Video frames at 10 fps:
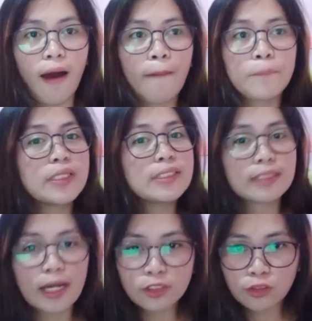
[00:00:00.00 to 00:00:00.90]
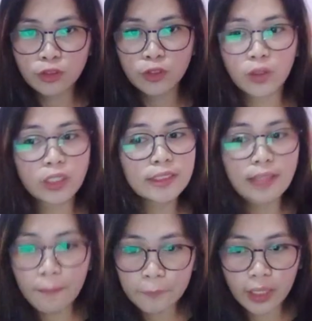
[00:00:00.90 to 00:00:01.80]
discuss to you our
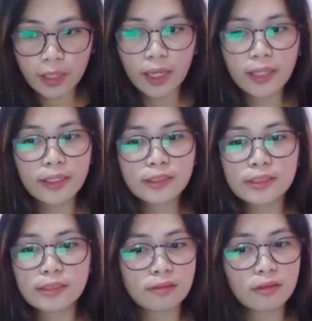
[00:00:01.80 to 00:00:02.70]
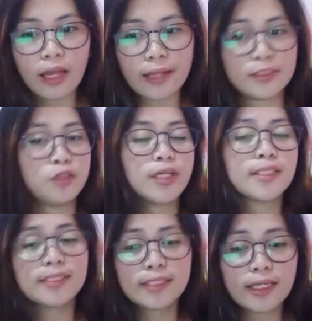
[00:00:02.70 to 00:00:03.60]
topic, and it's, as you can
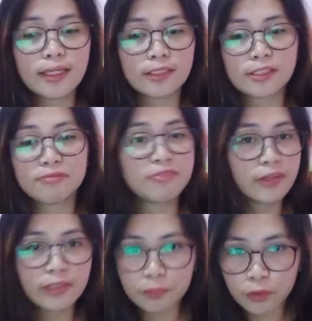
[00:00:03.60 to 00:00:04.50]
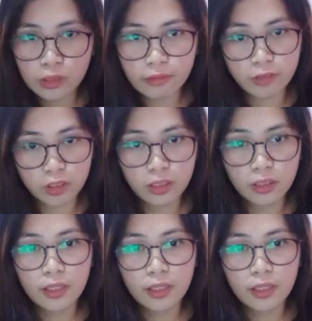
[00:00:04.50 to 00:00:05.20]
see, it's very beautiful.